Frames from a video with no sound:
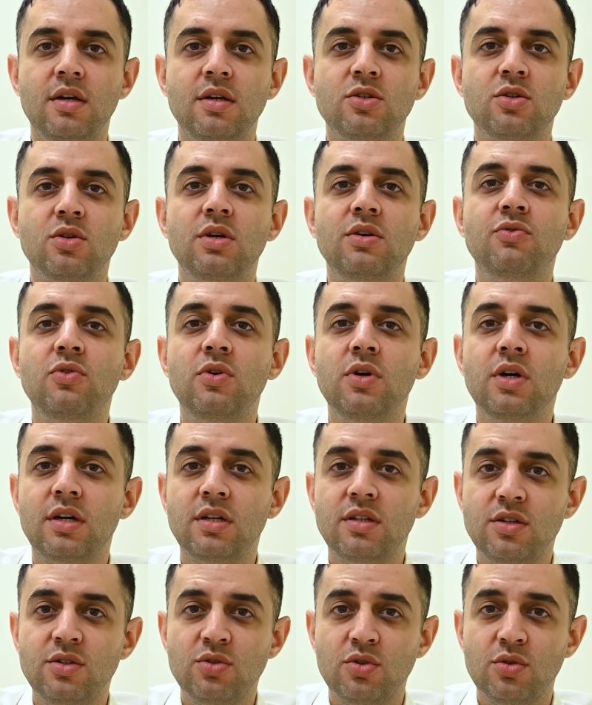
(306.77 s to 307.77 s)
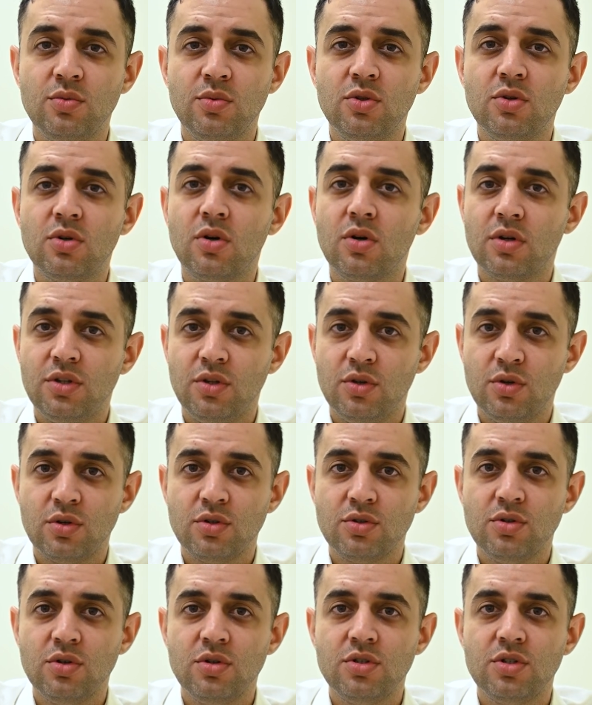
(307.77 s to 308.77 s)
So if you are a distributor or a
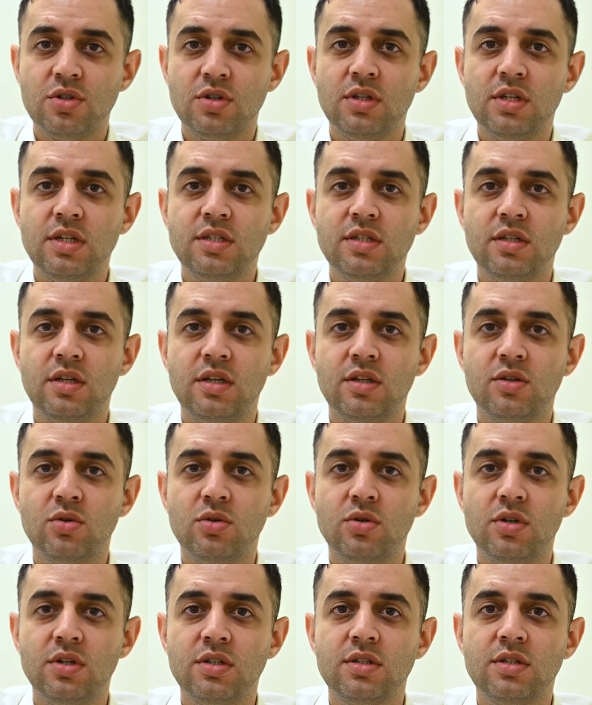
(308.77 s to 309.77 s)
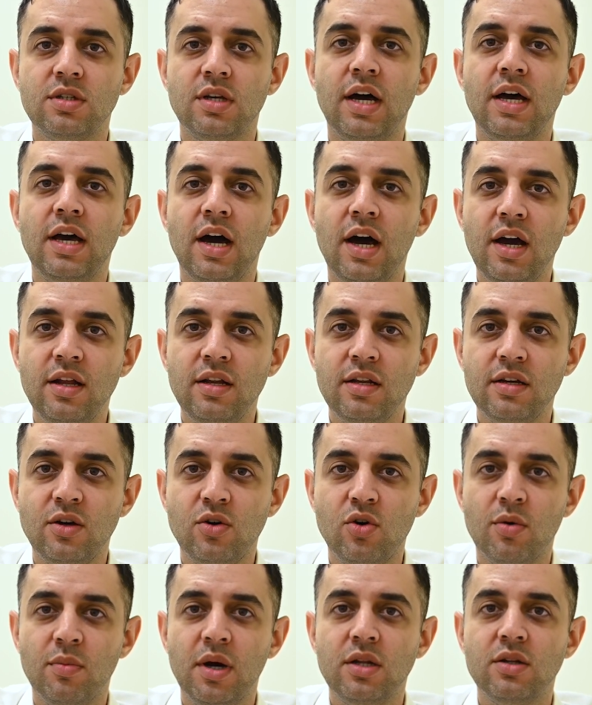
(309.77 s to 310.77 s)
neurosurgeon listening to this, I highly
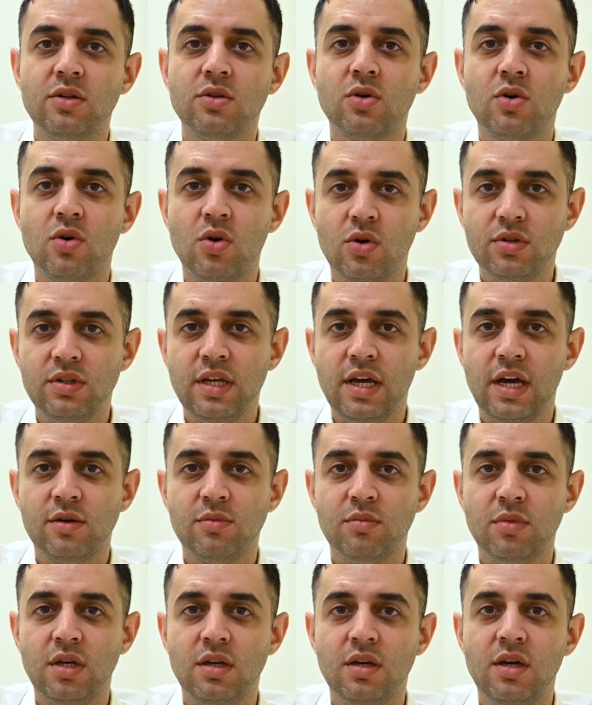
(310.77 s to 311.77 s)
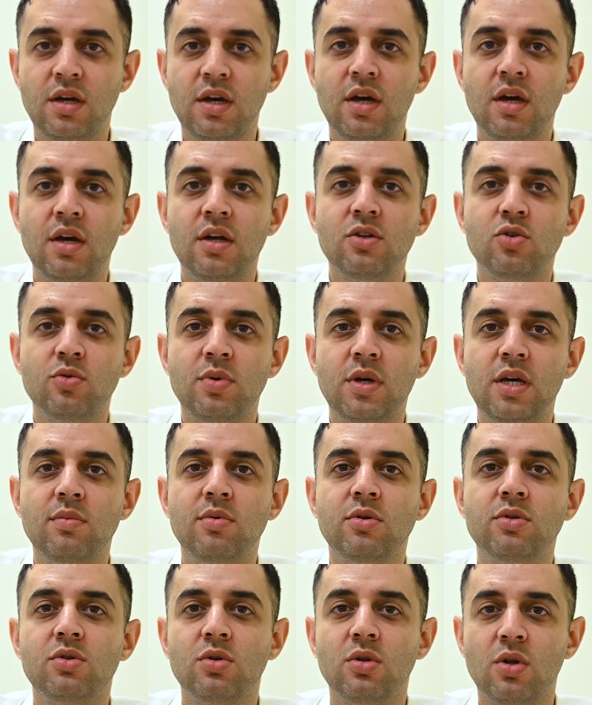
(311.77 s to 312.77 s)
recommend you to contact me to be
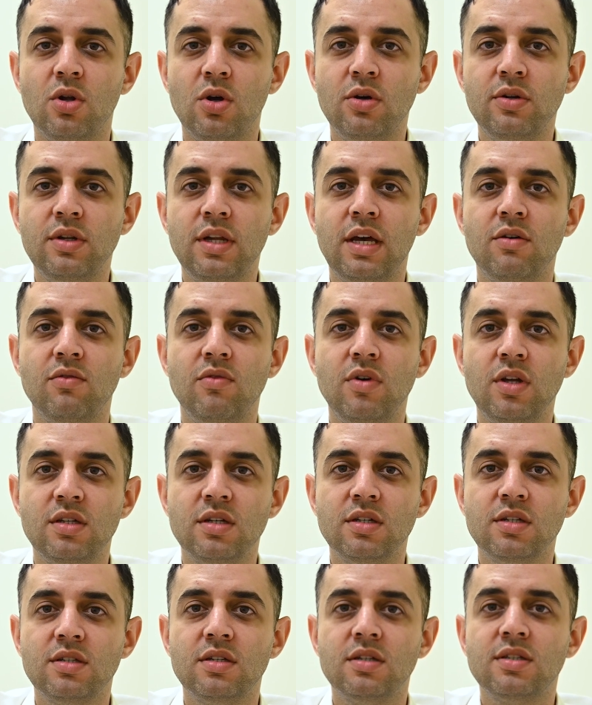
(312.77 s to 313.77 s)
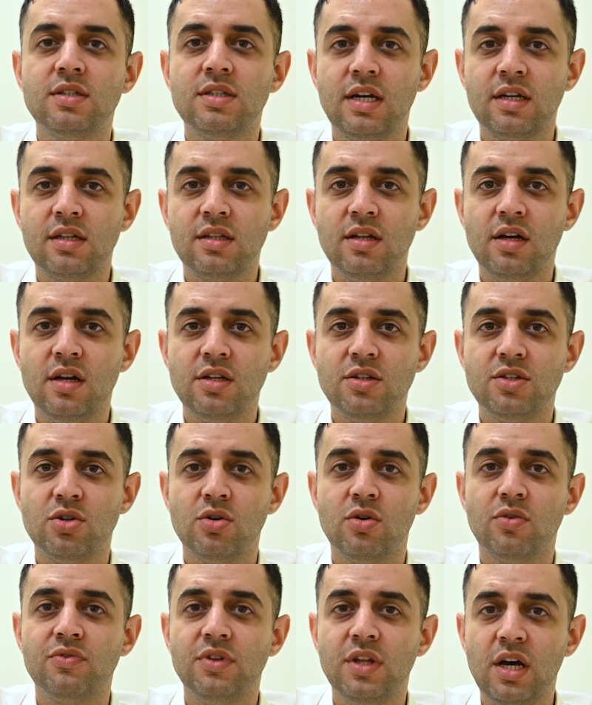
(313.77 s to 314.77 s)
able to learn and witness this
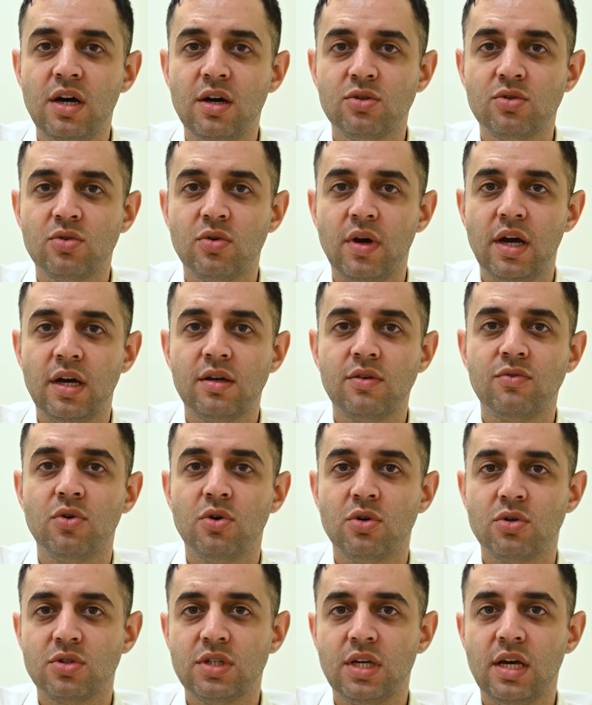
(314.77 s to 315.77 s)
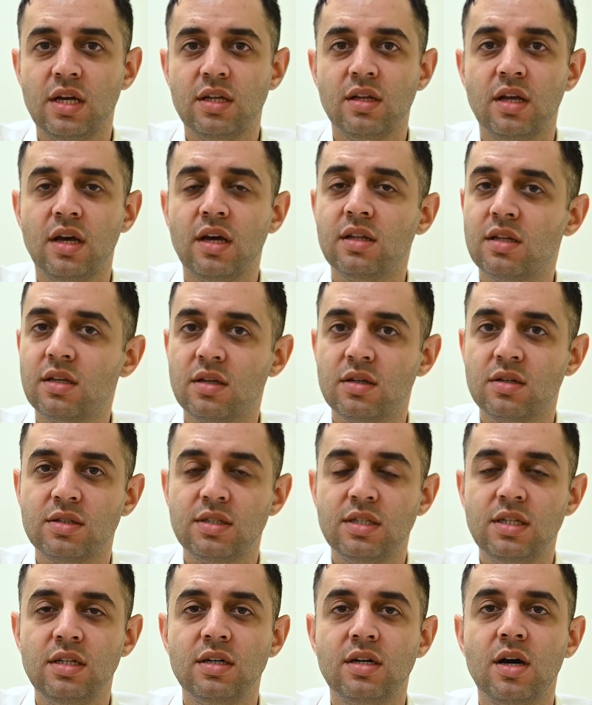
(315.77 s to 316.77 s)
technology of NaoTrac firsthand and uh,
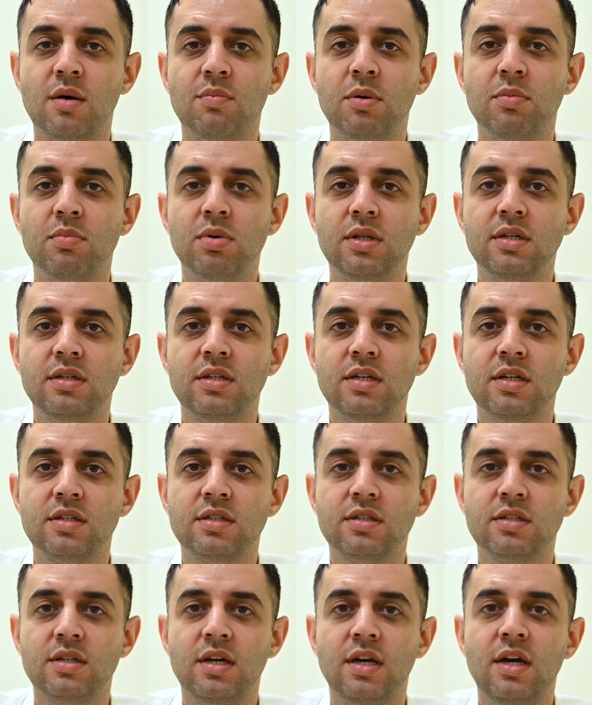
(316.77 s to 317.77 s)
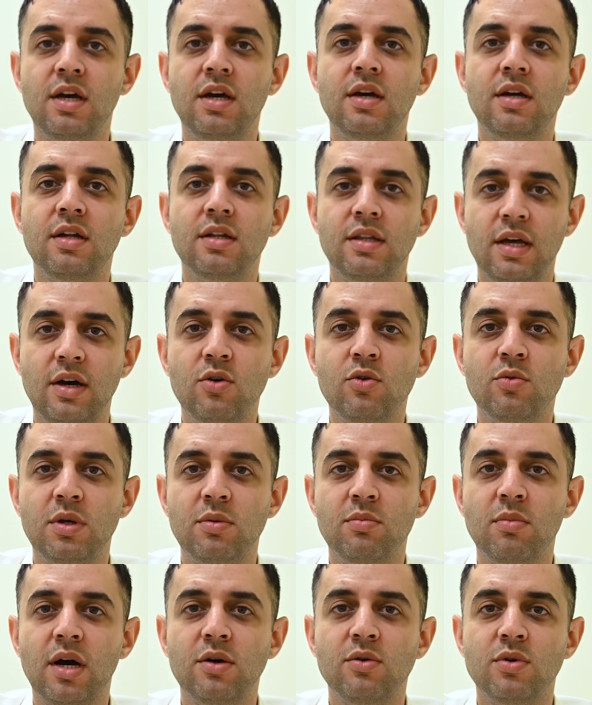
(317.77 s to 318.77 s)
see the capabilities. That would
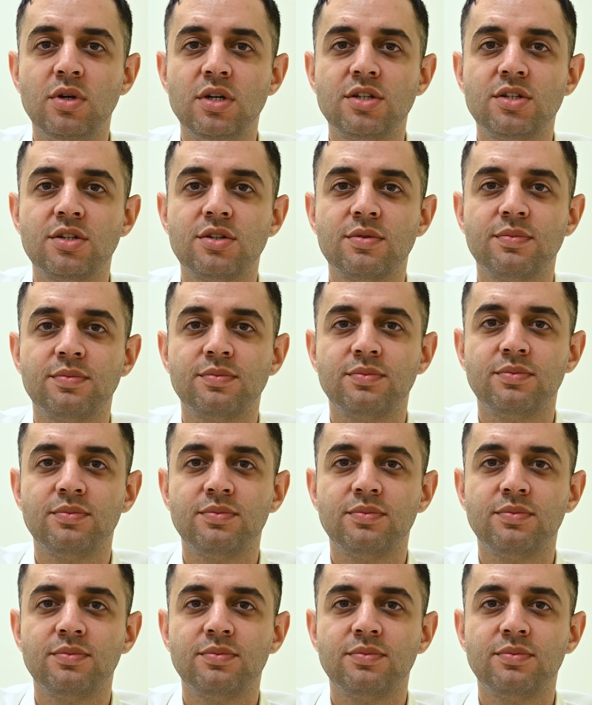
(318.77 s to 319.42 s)
be my wish.